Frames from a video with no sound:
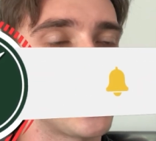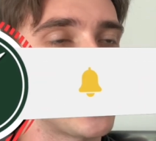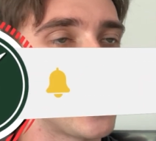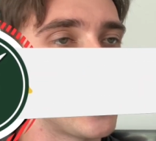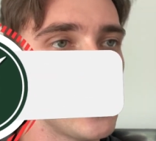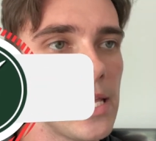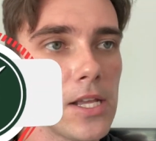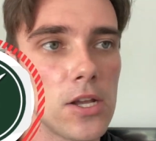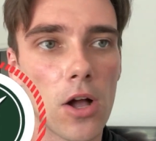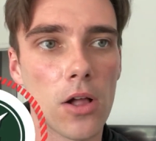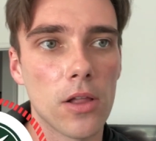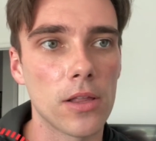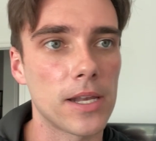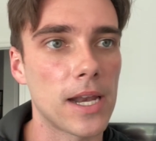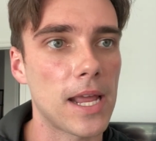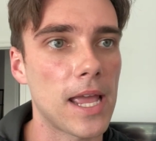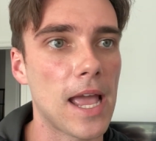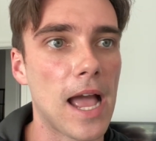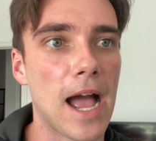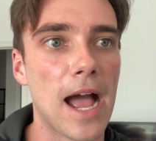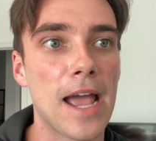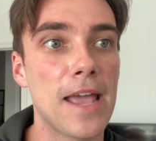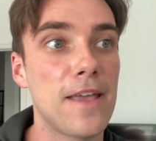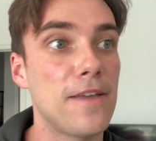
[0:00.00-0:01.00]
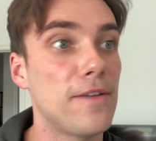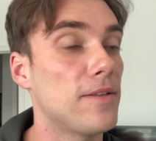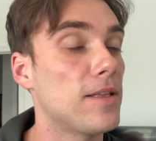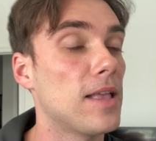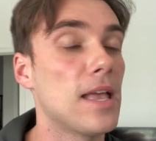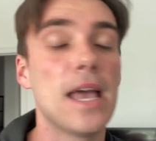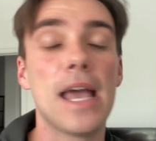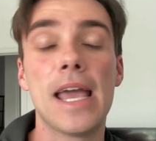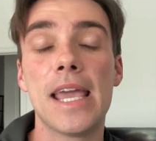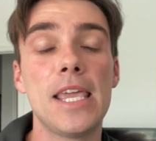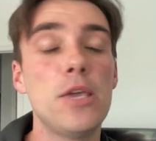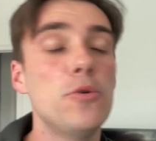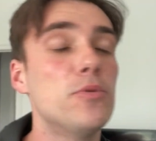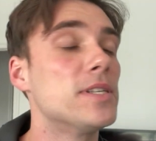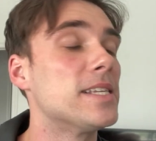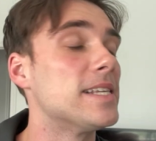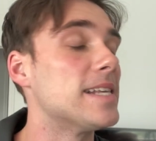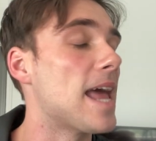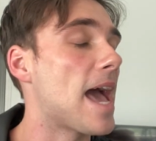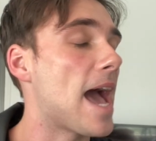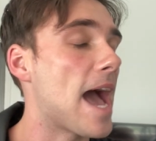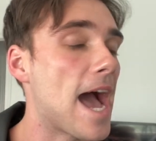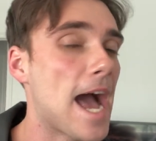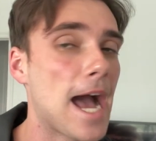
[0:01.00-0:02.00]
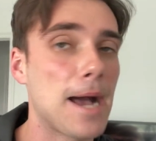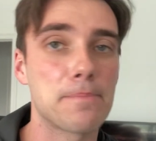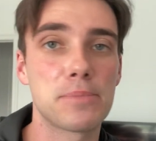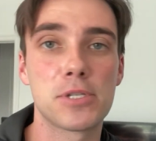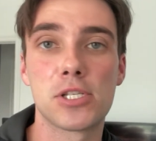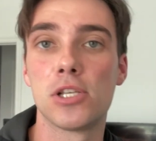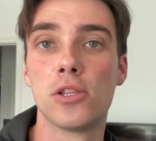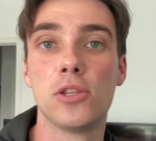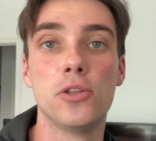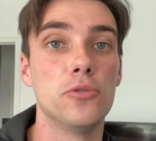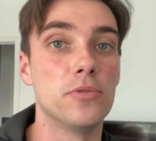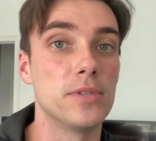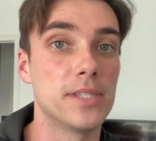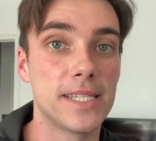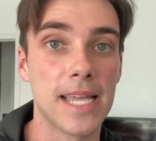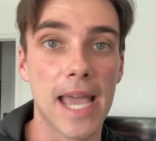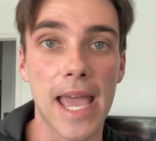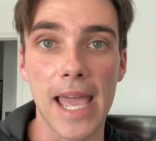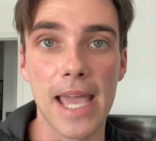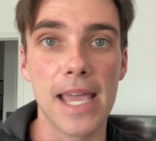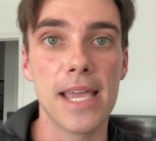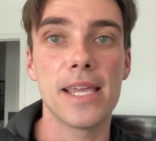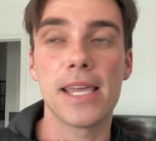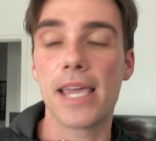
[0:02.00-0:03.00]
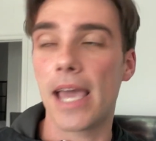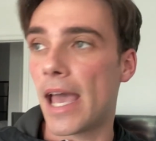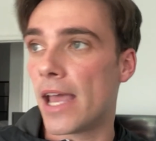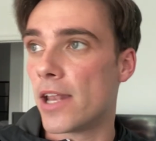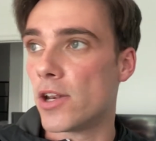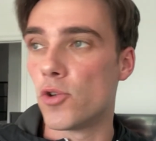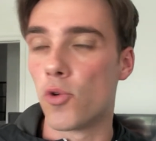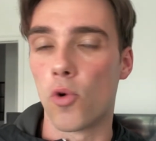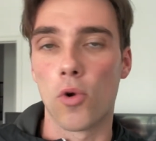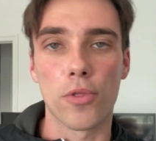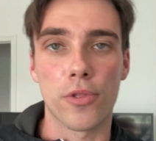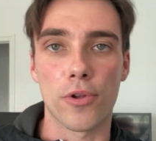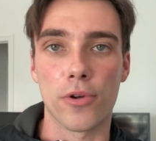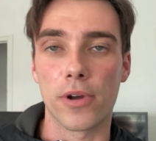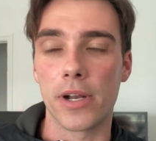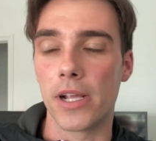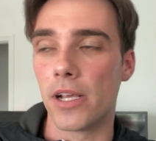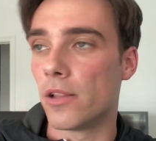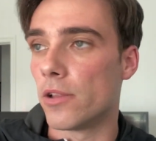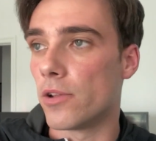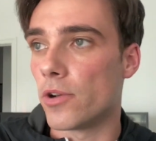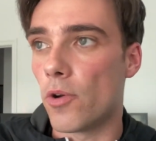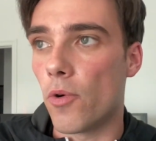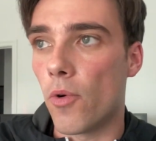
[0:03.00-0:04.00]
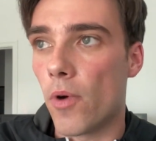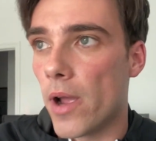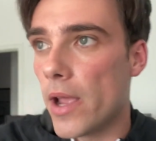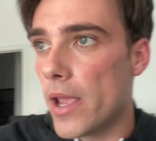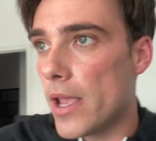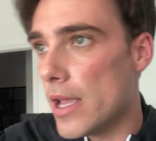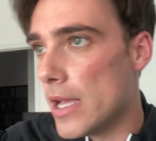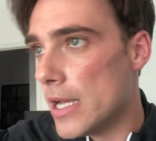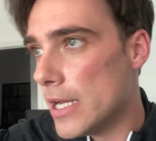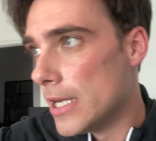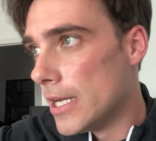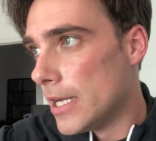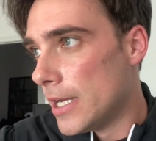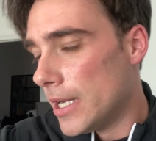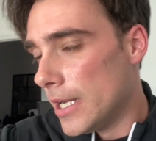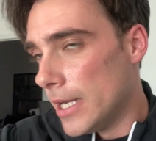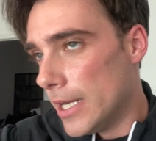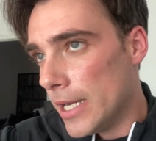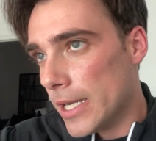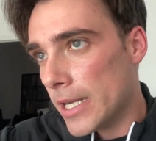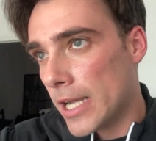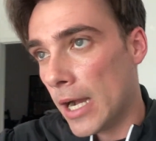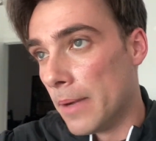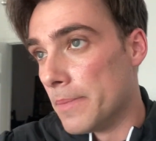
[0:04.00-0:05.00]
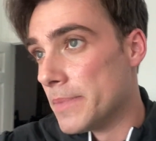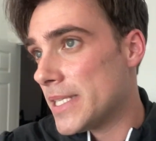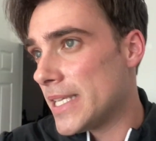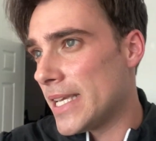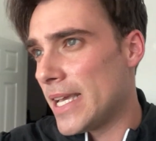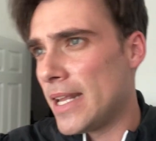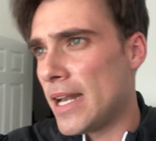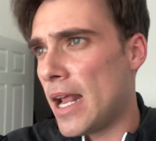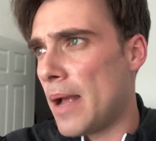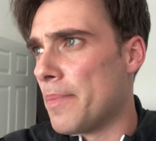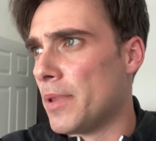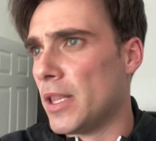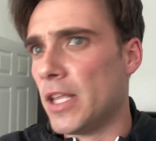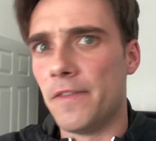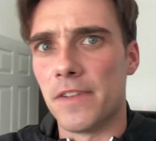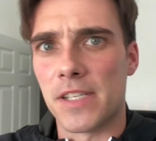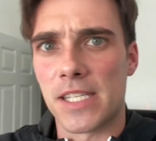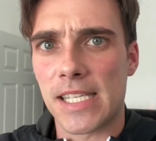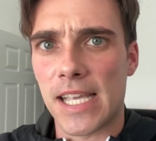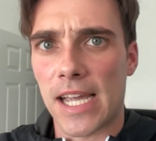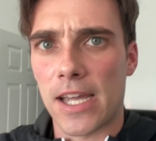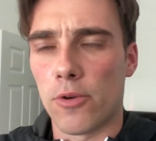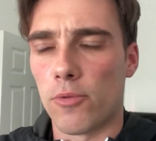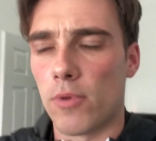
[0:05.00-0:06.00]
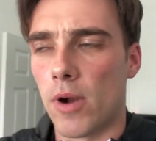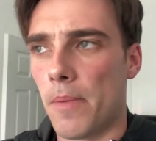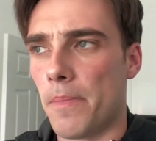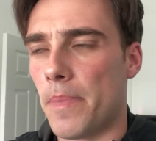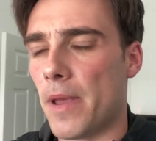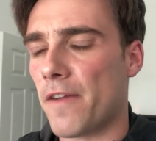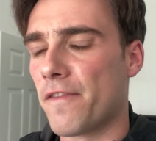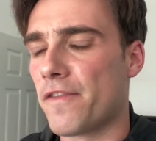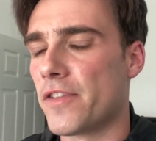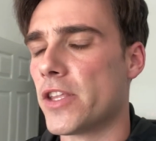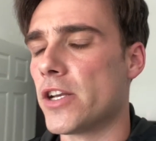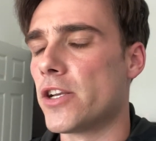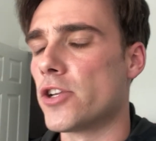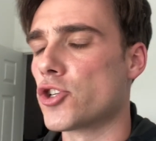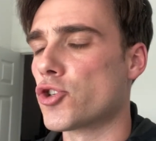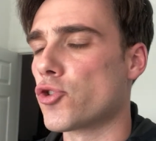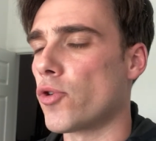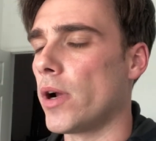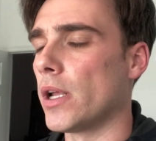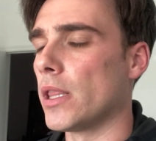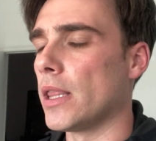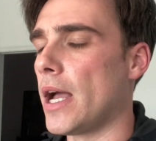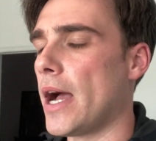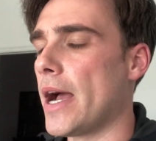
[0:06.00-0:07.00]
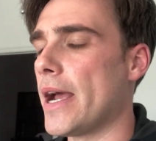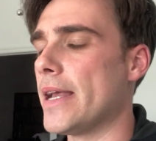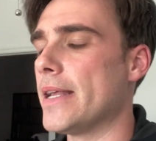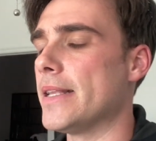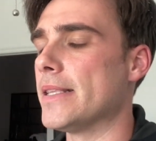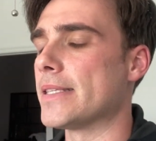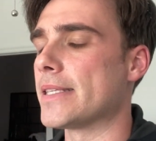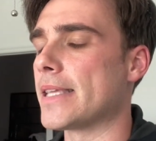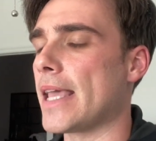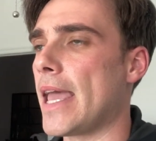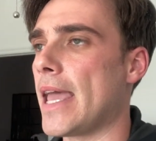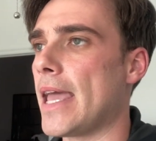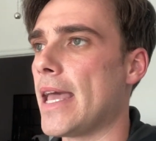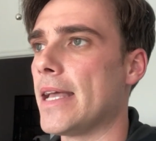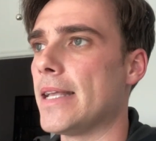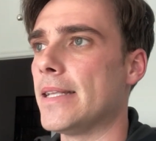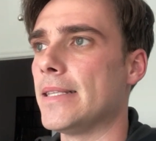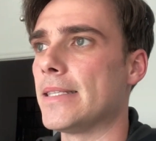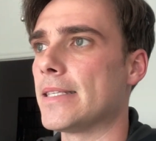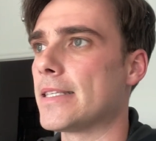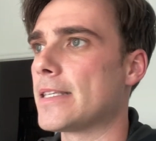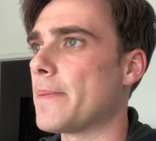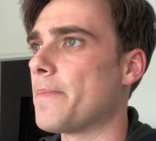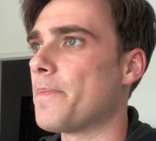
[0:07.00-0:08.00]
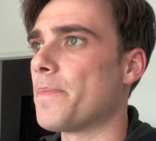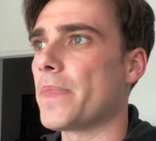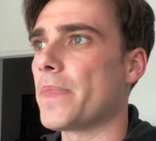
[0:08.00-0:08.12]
Kenny Golladay, he was an absolute tank at Northern Illinois, comes in, I believe, a second-round pick from the Detroit Lions, and,